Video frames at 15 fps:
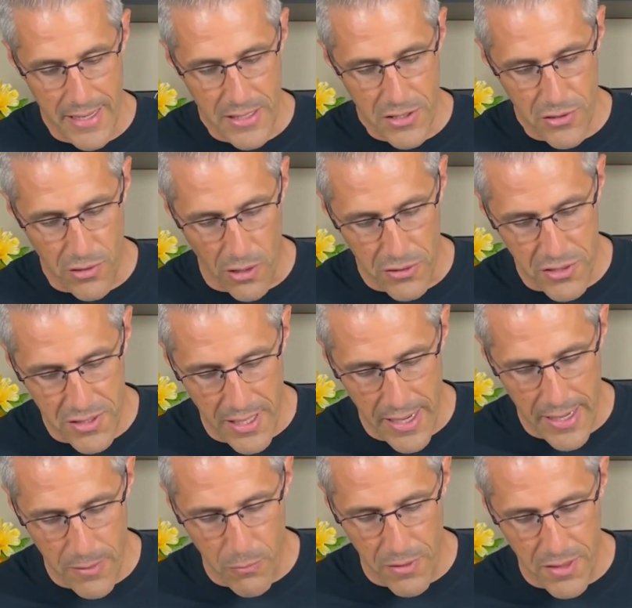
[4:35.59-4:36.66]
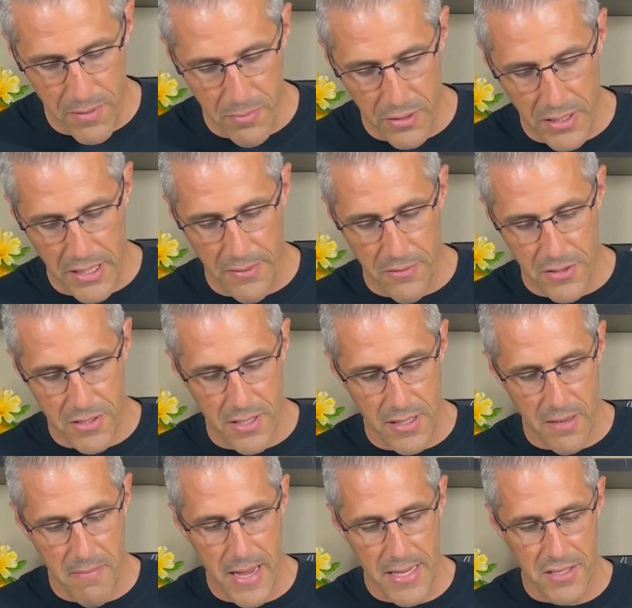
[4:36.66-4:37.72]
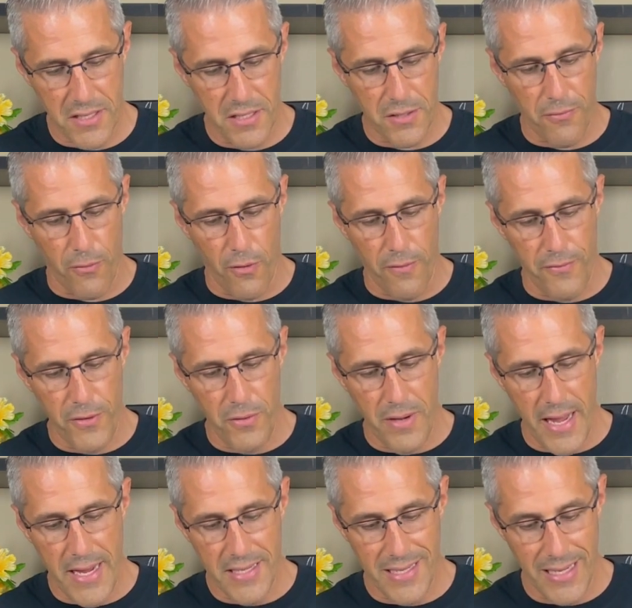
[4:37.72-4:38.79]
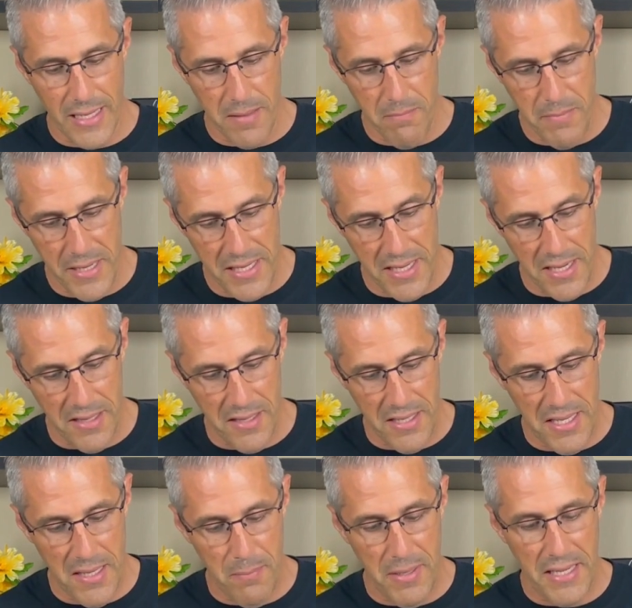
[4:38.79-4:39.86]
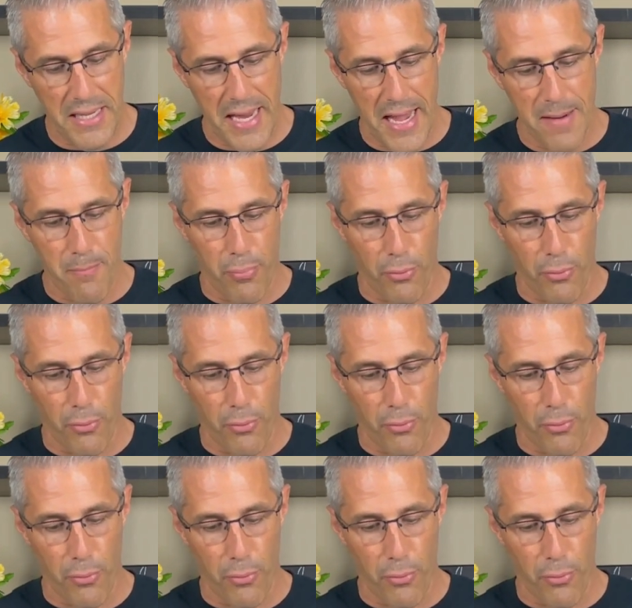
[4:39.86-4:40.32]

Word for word: Saul stayed with the believers in Damascus for a few days, and immediately he began